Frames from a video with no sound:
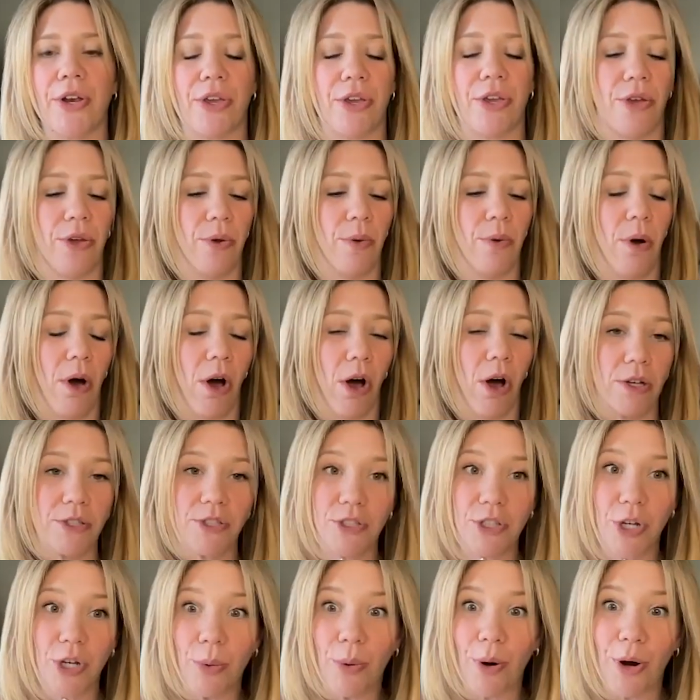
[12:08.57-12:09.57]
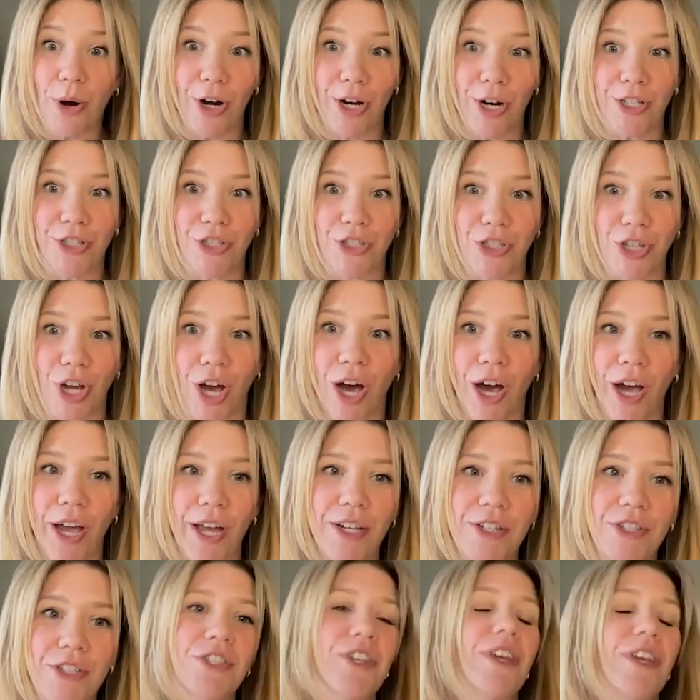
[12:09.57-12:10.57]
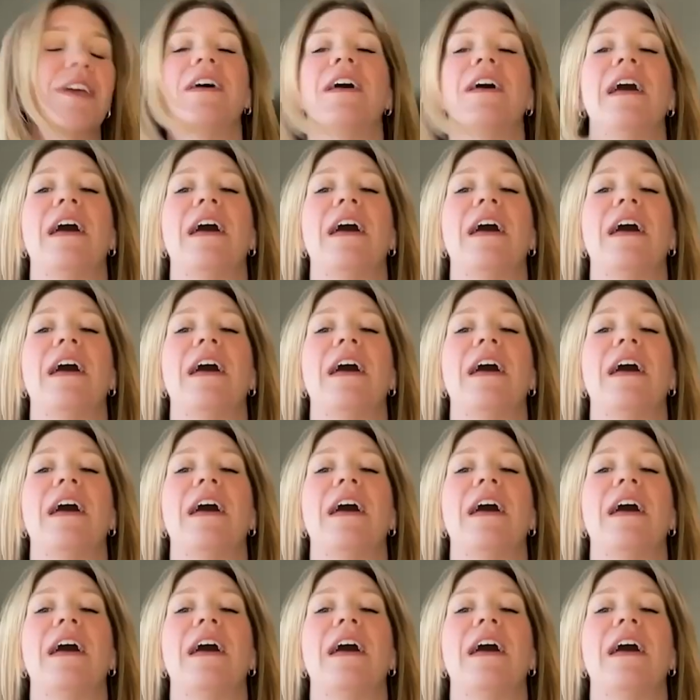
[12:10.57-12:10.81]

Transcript: you also are a judge.